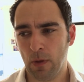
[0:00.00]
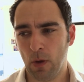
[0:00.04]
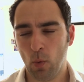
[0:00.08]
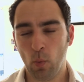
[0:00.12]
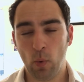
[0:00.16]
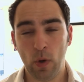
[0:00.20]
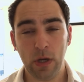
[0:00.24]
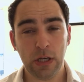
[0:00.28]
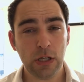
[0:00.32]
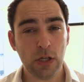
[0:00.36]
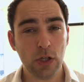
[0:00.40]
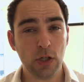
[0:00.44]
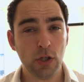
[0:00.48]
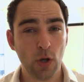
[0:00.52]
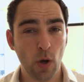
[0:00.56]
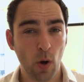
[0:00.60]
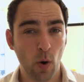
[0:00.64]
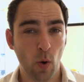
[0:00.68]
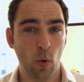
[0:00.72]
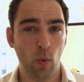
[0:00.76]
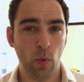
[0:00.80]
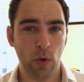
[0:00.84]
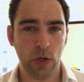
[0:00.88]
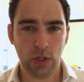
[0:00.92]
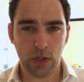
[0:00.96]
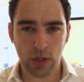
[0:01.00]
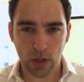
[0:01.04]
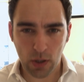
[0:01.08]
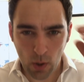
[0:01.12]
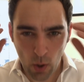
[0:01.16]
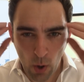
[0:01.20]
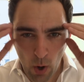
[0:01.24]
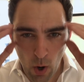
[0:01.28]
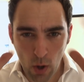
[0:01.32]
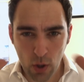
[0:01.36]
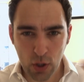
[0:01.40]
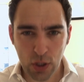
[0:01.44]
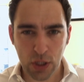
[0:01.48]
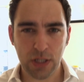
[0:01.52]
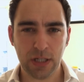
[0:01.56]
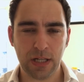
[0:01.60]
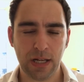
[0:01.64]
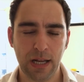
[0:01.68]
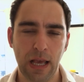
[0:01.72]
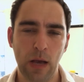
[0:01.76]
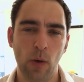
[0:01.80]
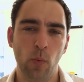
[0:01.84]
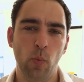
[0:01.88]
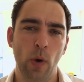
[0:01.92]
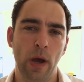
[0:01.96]
when you know, when you're
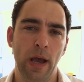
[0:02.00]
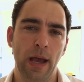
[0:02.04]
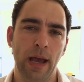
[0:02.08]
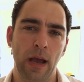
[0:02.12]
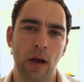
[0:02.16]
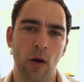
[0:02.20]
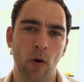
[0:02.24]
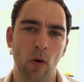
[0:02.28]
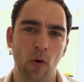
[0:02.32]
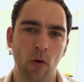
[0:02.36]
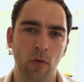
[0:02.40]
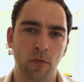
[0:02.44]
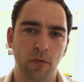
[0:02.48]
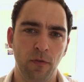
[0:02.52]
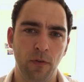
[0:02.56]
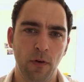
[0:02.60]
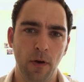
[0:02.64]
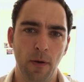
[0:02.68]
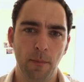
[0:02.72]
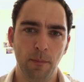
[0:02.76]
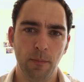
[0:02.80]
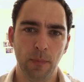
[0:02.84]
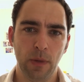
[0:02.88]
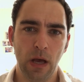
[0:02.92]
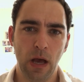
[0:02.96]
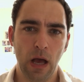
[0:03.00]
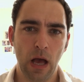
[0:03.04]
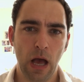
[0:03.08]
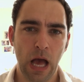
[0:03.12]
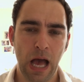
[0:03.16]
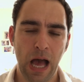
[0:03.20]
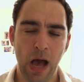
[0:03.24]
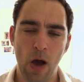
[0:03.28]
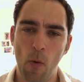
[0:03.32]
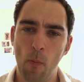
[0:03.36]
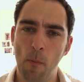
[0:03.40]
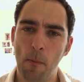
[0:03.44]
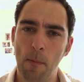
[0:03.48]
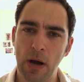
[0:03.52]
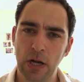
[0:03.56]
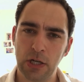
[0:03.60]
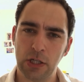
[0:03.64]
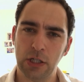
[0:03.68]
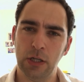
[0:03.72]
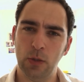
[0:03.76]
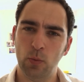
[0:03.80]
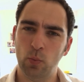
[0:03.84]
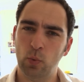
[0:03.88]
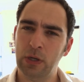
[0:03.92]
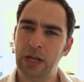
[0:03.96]
consciously aware of how
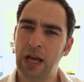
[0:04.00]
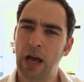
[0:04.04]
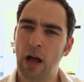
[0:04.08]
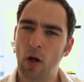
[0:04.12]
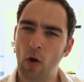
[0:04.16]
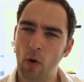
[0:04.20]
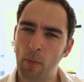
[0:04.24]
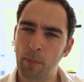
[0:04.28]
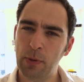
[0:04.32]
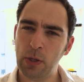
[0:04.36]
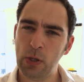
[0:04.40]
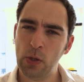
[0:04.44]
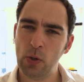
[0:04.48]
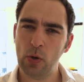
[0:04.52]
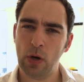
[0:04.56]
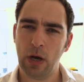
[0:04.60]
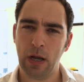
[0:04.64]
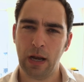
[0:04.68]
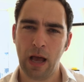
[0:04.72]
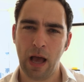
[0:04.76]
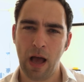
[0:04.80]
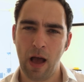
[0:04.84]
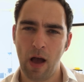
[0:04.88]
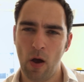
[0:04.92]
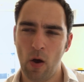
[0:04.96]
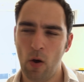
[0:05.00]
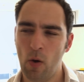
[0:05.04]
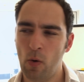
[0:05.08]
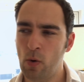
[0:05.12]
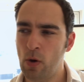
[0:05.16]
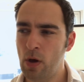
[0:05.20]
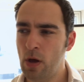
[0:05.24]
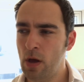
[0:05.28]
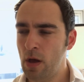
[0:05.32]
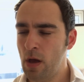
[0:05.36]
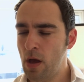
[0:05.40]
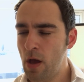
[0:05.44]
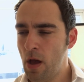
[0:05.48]
much it would help you and how